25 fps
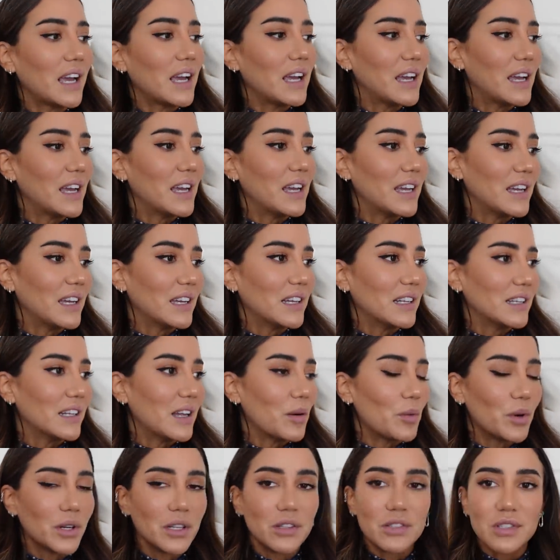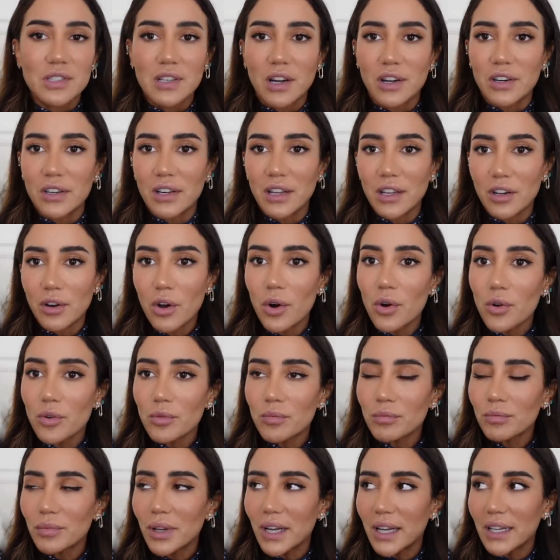and I wanted to start at
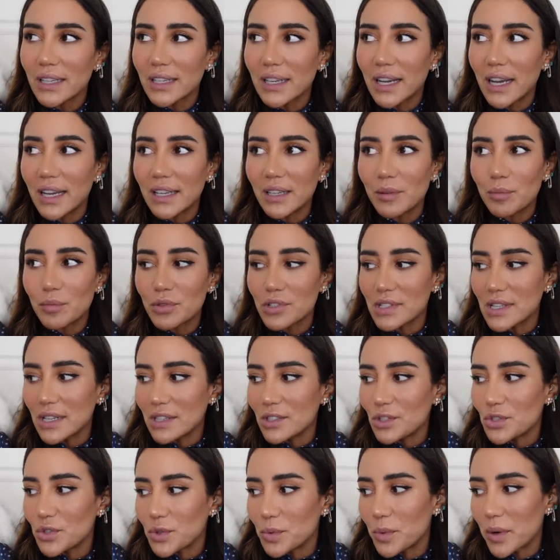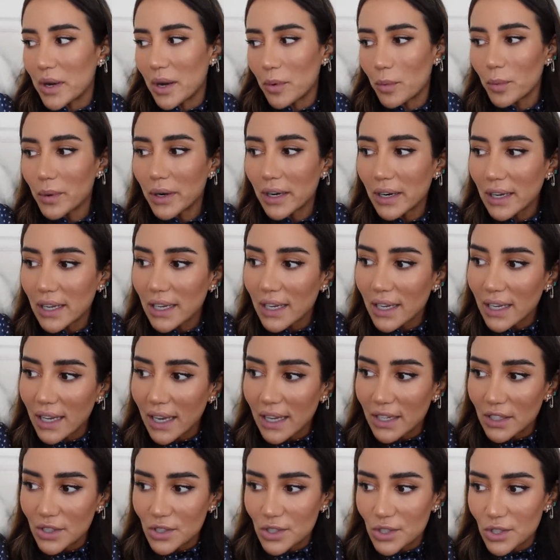home and kind of present you what I'm wearing
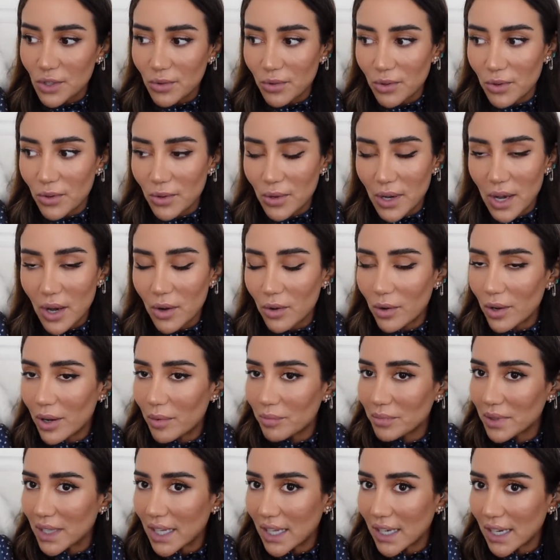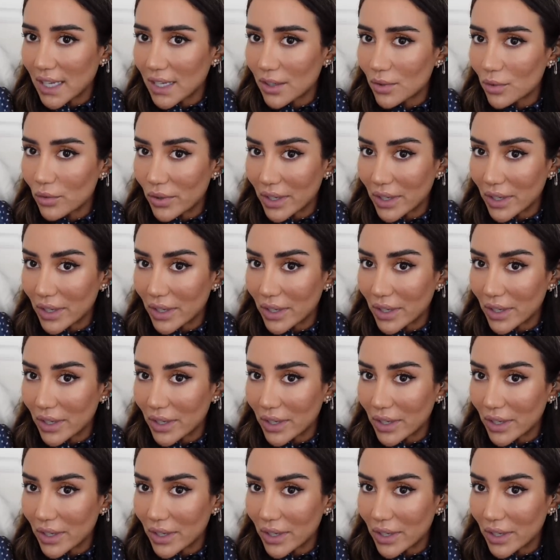and show you how I'm getting